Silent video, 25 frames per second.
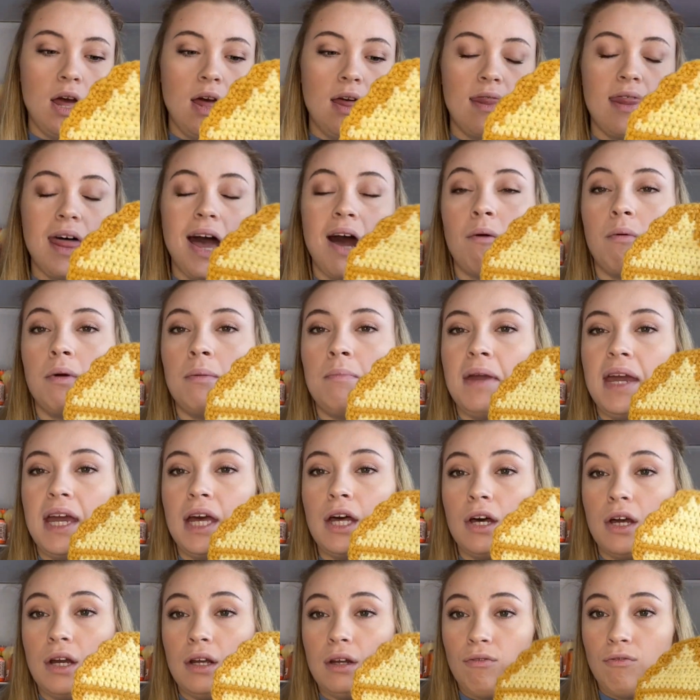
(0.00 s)
that would be
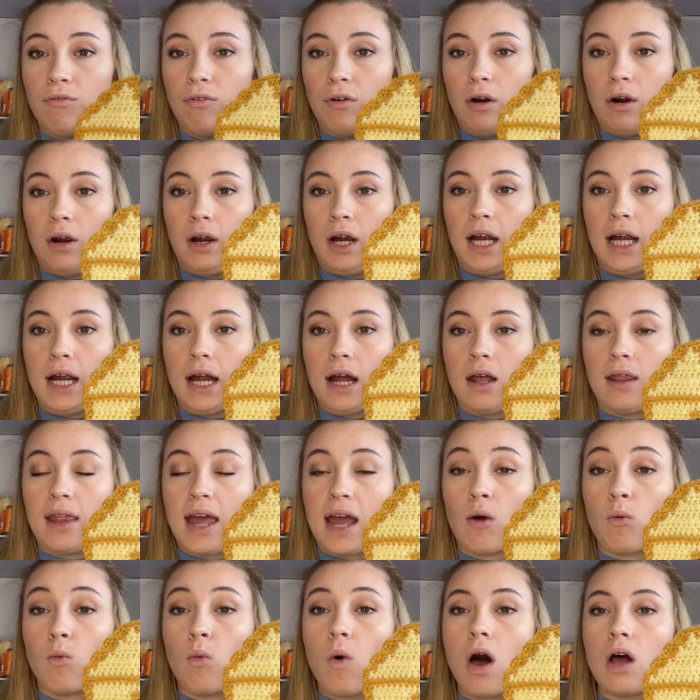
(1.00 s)
good for
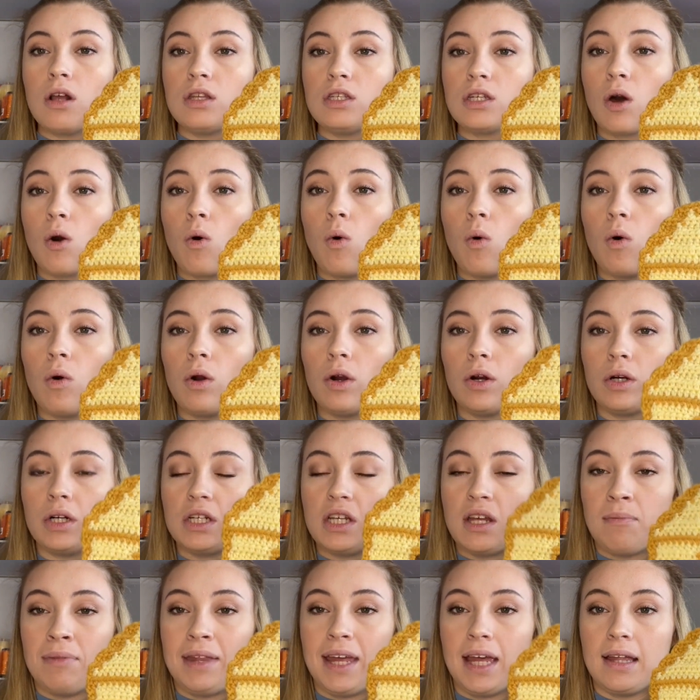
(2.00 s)
like wall decor or
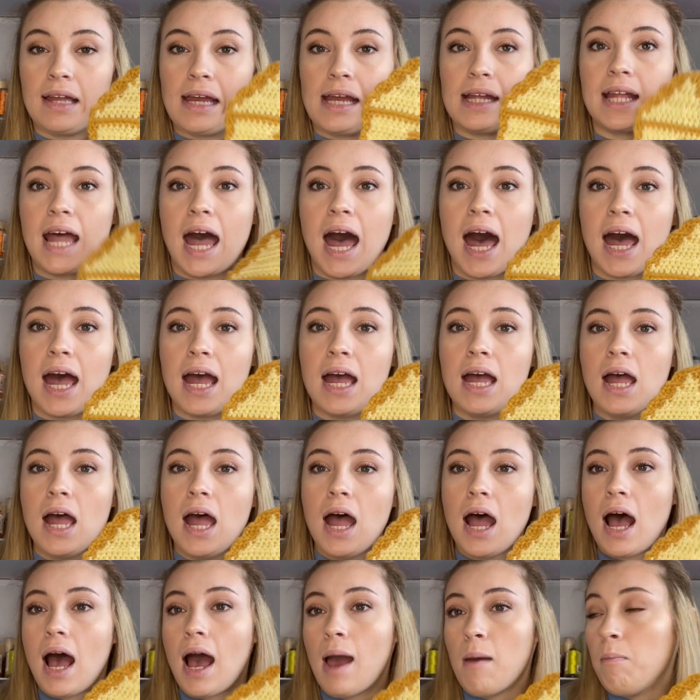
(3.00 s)
something like that.
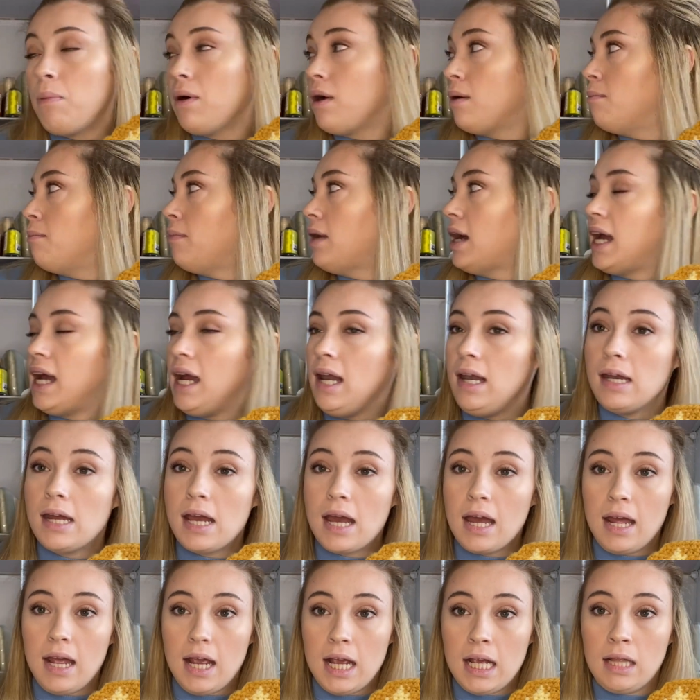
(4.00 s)
I put mine
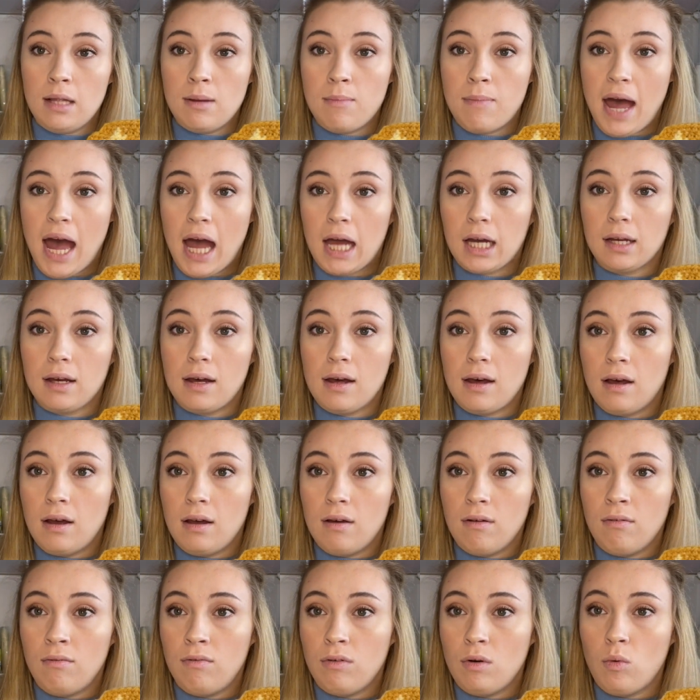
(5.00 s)
in the back
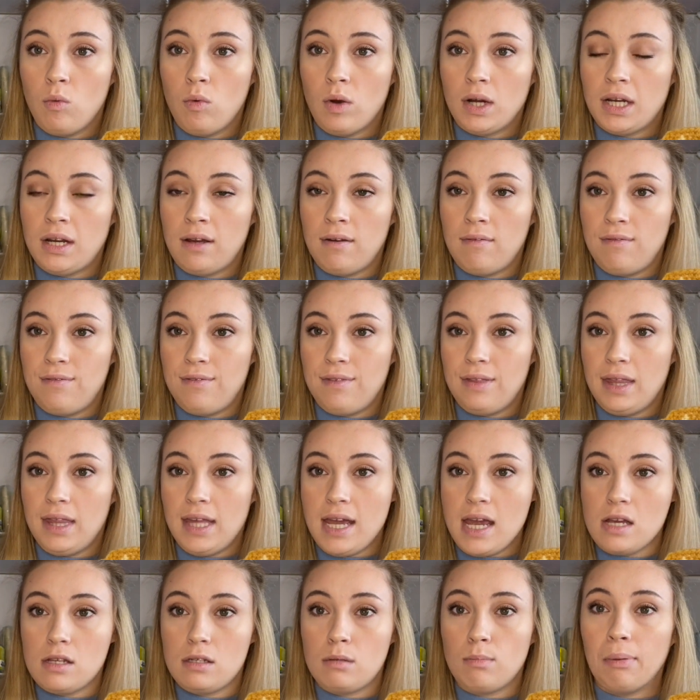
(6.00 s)
of one of
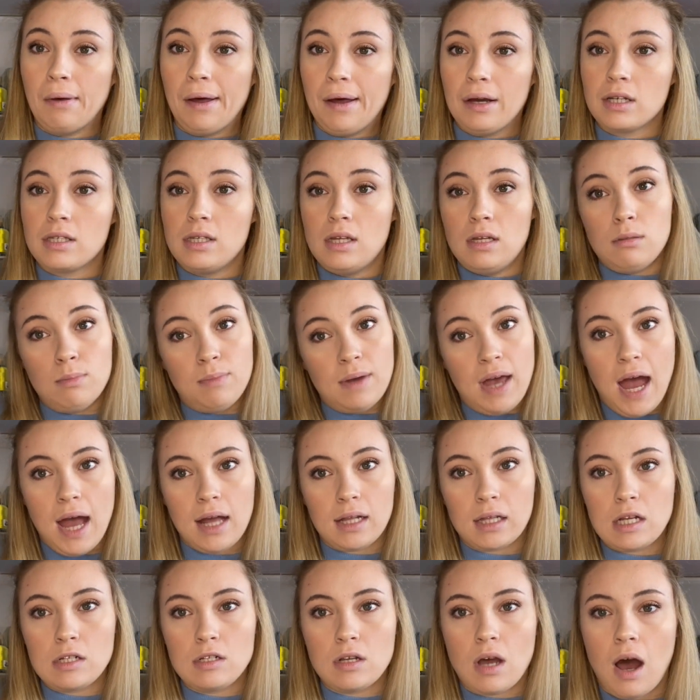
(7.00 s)
these boxes, but
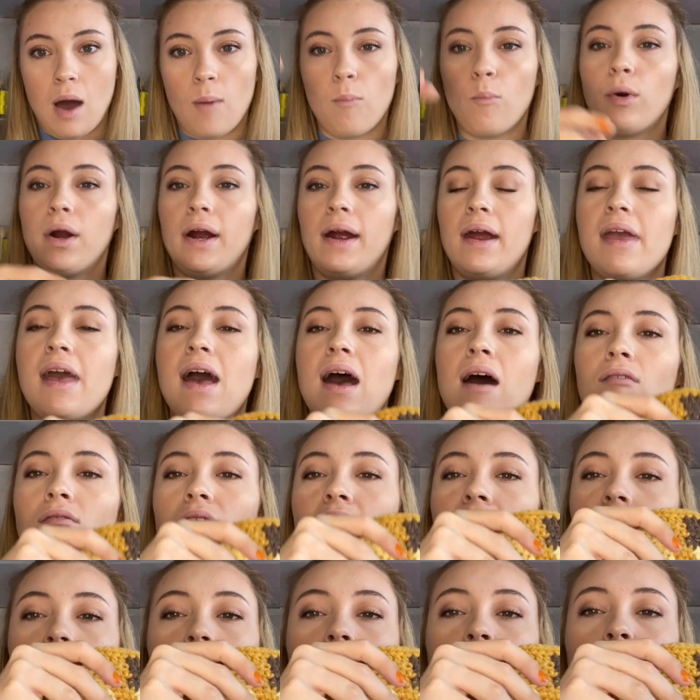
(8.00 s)
at the top where I have
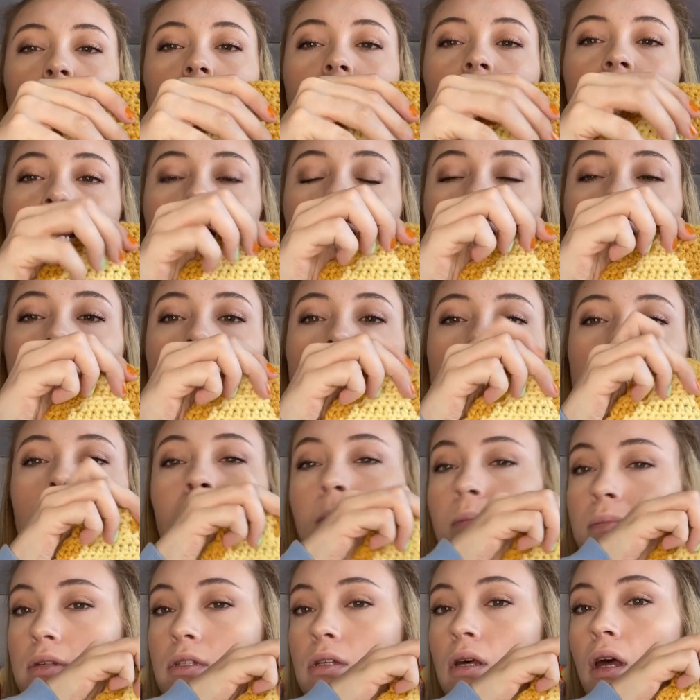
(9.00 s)
Harry related
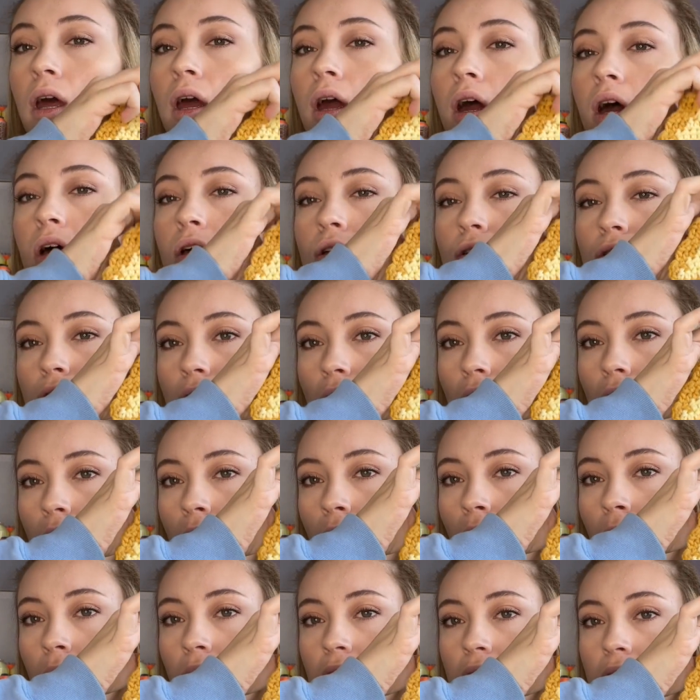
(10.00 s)
items,
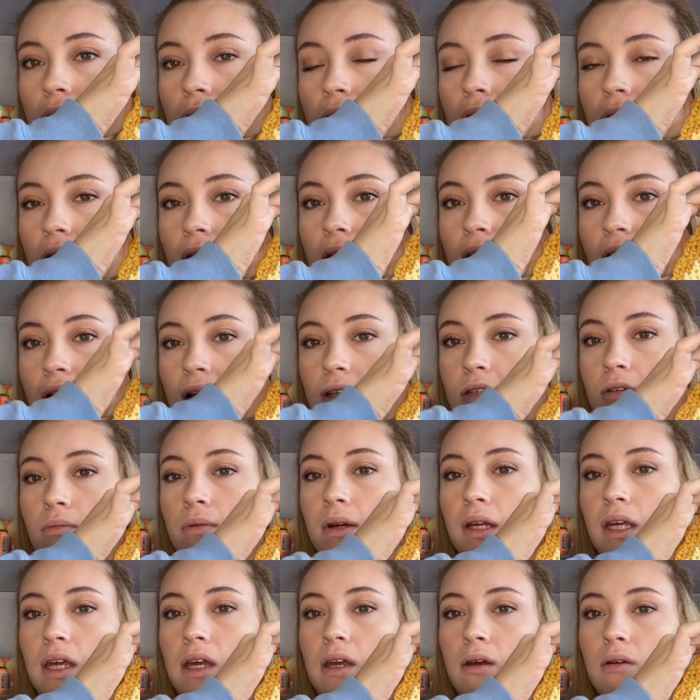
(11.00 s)
so that's a
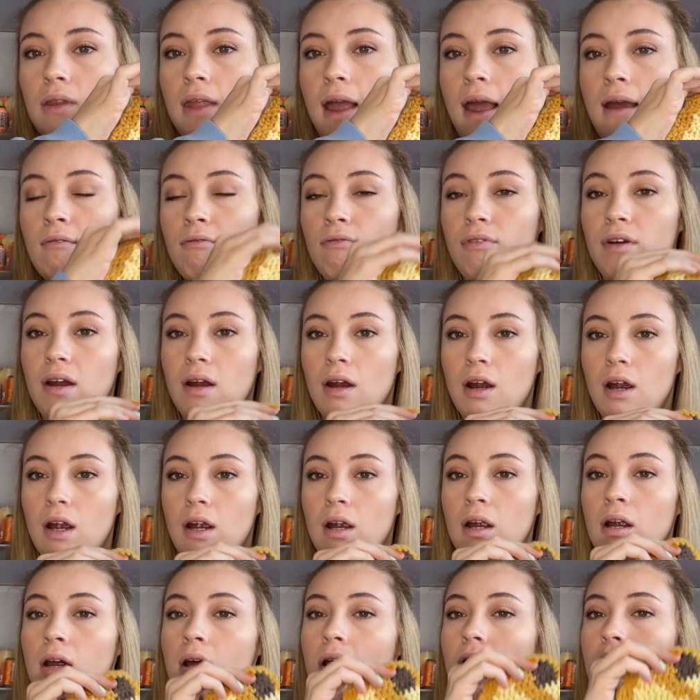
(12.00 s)
really cute thing for
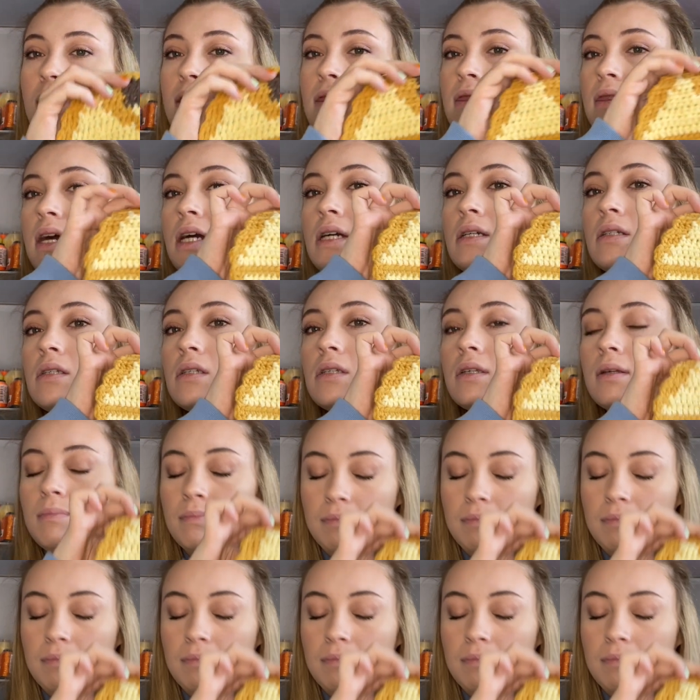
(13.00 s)
this.